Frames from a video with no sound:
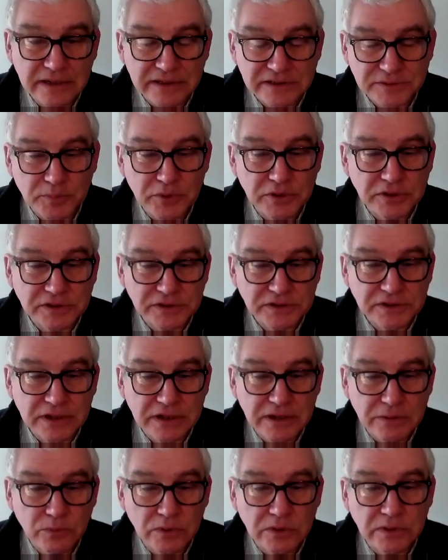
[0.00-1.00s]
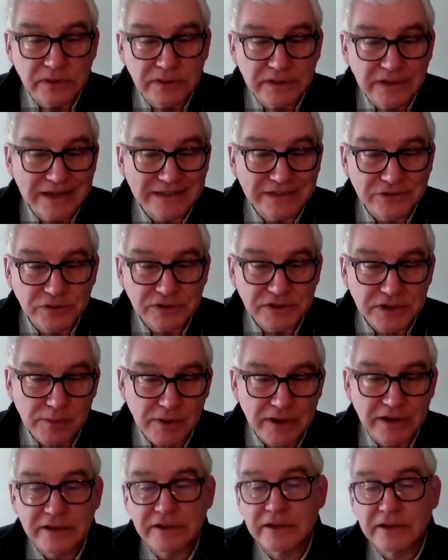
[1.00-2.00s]
Experts there were yet to
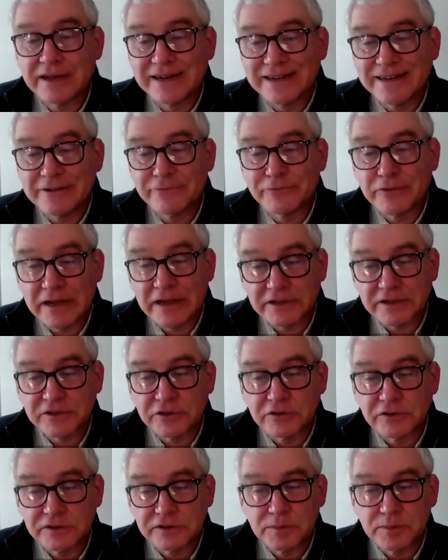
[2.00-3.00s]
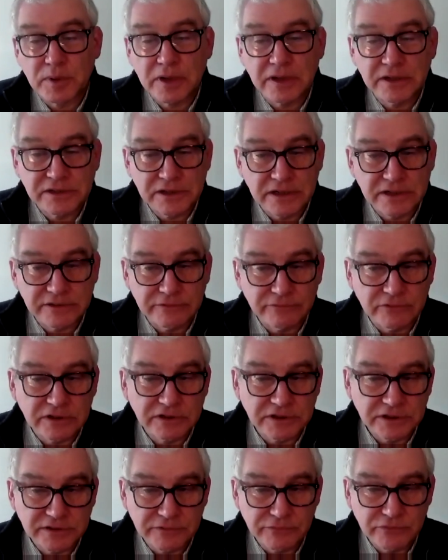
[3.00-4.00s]
assimilate the likely effects on supply chains of
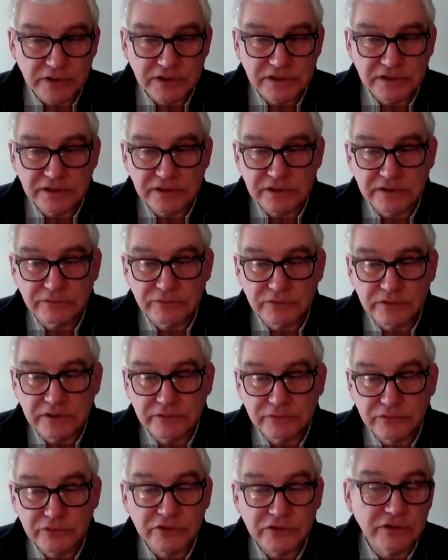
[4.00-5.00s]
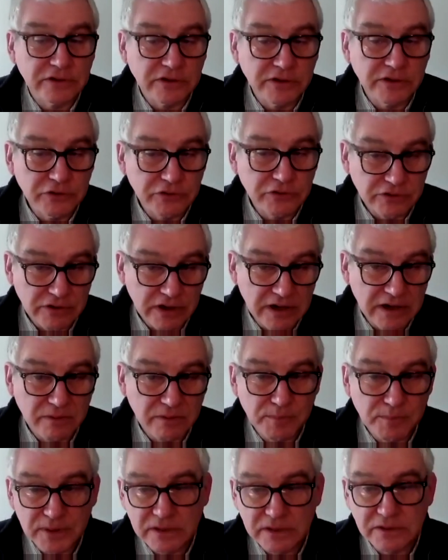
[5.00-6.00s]
Russia's invasion of
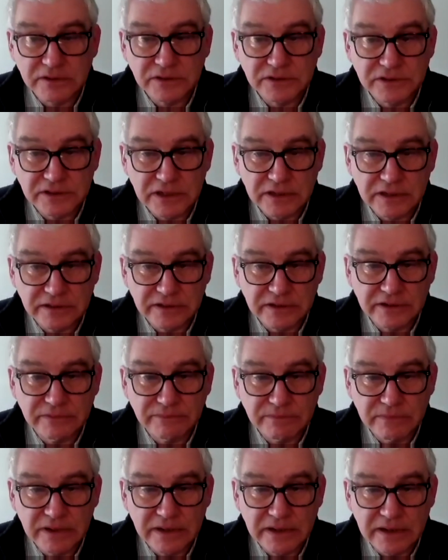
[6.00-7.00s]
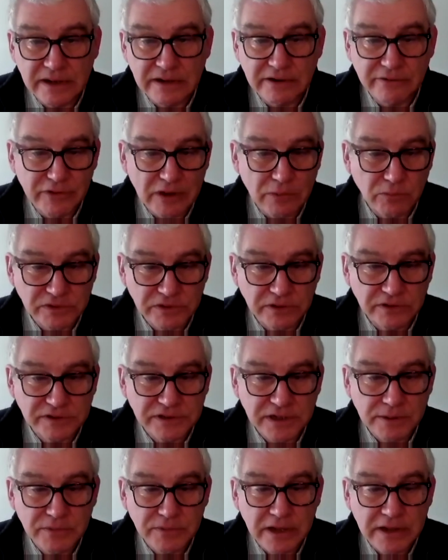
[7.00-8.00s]
Ukraine because uh, the, uh, our event was on the
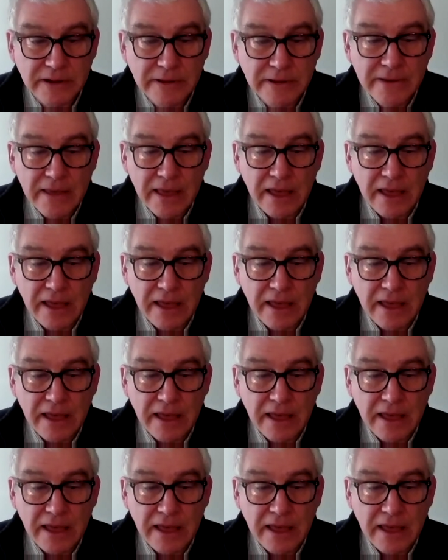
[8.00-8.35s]
same day.